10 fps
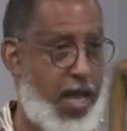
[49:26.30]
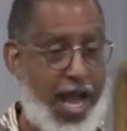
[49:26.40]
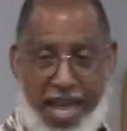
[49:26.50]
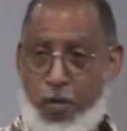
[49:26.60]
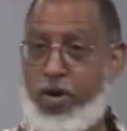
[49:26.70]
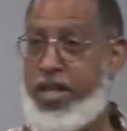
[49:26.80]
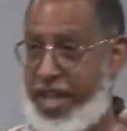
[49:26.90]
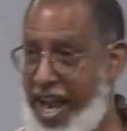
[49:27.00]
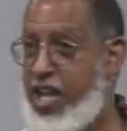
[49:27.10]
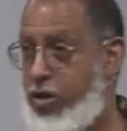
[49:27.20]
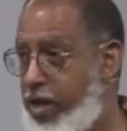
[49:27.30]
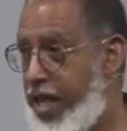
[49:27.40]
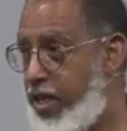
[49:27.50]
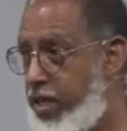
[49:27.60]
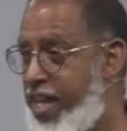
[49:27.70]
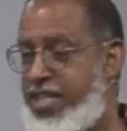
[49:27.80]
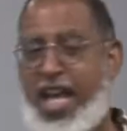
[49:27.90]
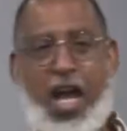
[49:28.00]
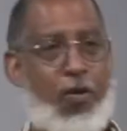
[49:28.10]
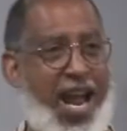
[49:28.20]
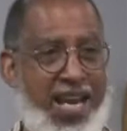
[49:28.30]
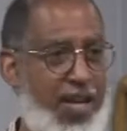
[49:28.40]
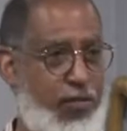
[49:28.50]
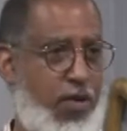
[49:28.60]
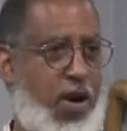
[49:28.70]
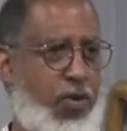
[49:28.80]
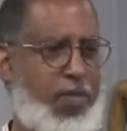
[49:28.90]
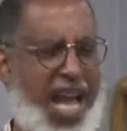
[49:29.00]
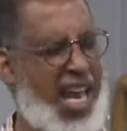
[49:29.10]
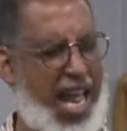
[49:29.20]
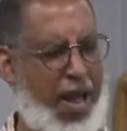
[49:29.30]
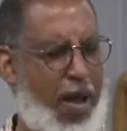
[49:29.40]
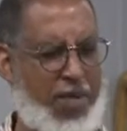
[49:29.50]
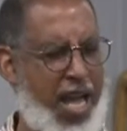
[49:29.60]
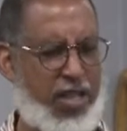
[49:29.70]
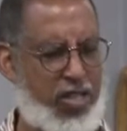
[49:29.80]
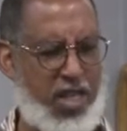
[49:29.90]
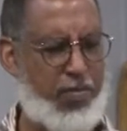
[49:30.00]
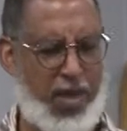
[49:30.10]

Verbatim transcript: And they want to tell you that they're good. They say, well, ain't nothing wrong with me. I, am not a sinner.